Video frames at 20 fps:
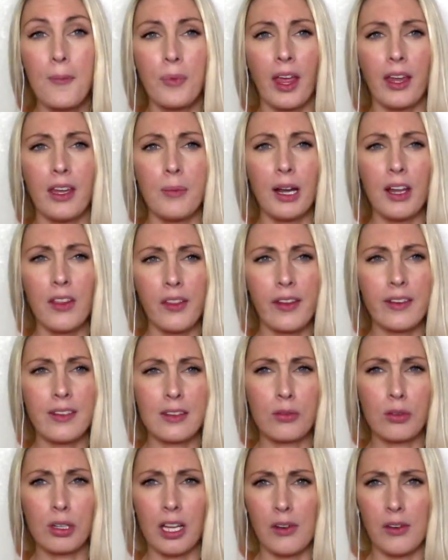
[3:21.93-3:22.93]
And you might think this
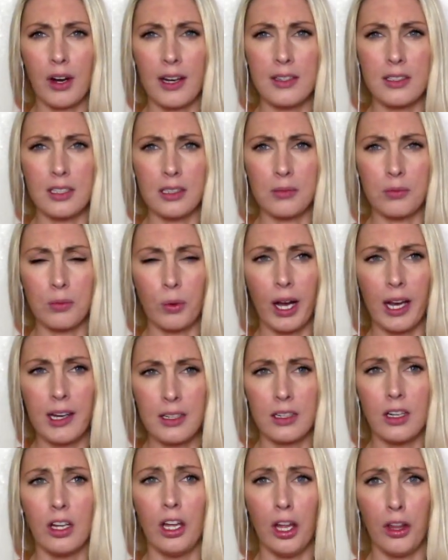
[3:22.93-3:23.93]
is really random. Why
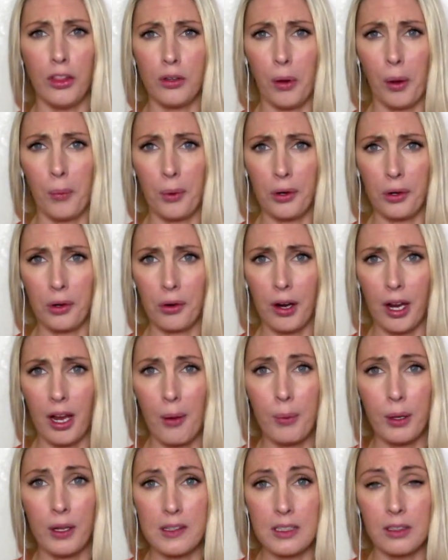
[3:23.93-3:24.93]
on earth do I want to create
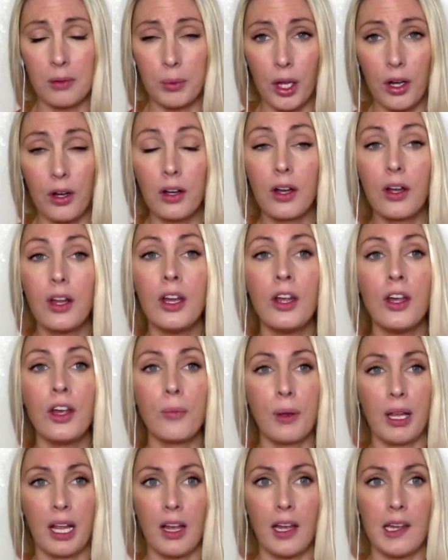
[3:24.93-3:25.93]
a personal blog?
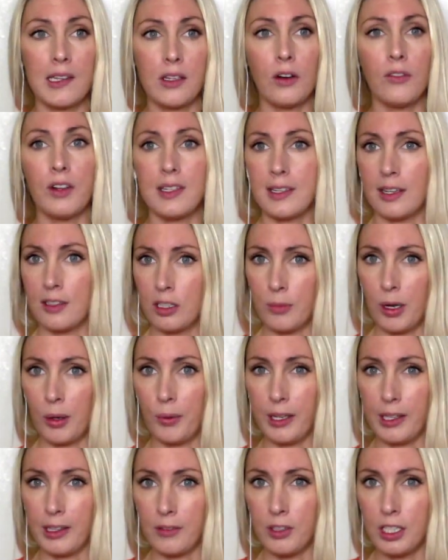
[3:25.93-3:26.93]
Because obviously I do my
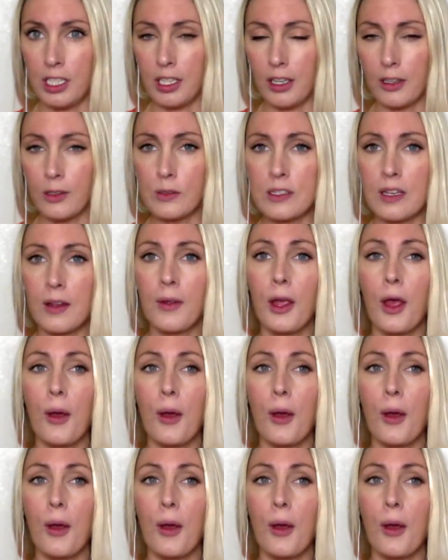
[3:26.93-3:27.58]
weekly videos.